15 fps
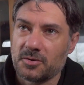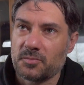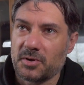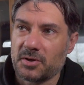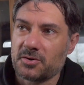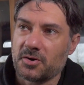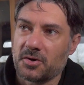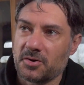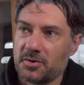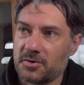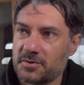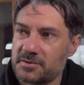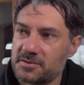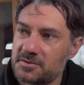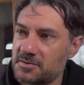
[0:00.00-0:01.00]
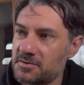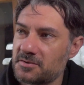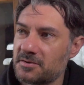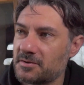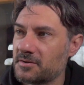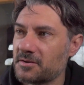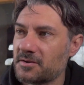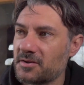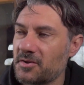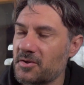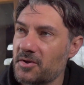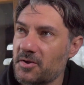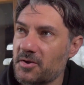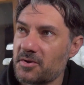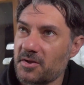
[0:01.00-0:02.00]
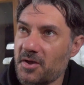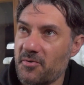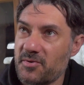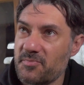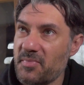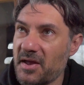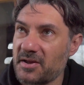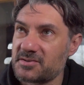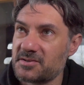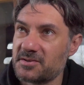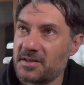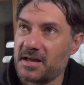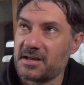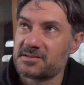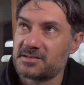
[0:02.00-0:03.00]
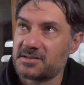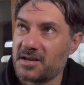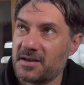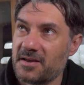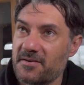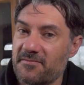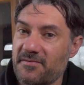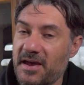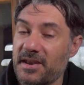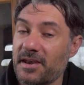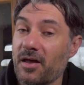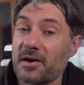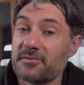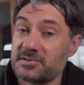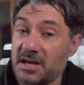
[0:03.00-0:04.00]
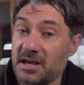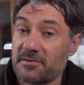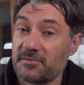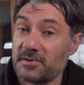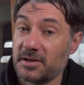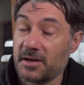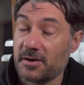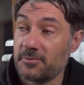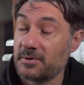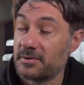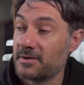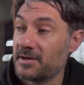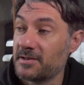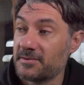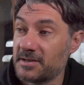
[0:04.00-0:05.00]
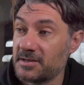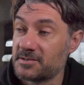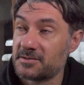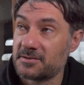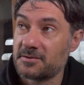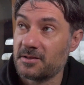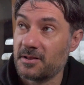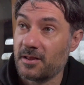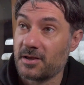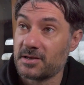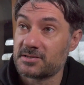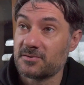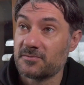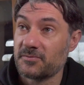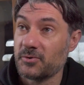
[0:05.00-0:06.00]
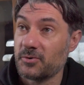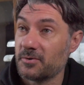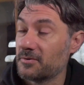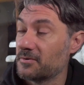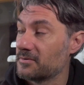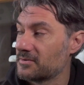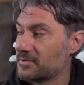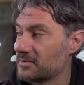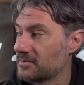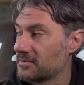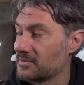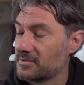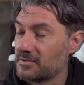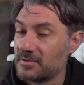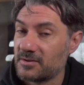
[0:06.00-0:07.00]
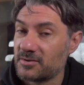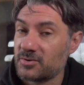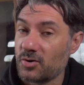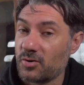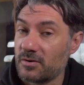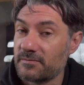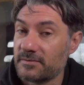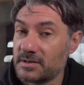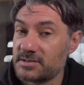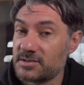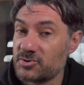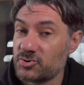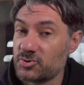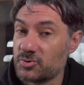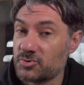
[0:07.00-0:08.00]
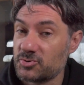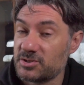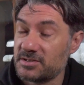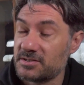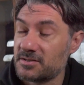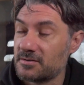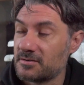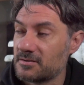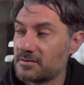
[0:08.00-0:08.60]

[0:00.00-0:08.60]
because going back to that van life tag video that I did, the likes of your Dorothys and Georges,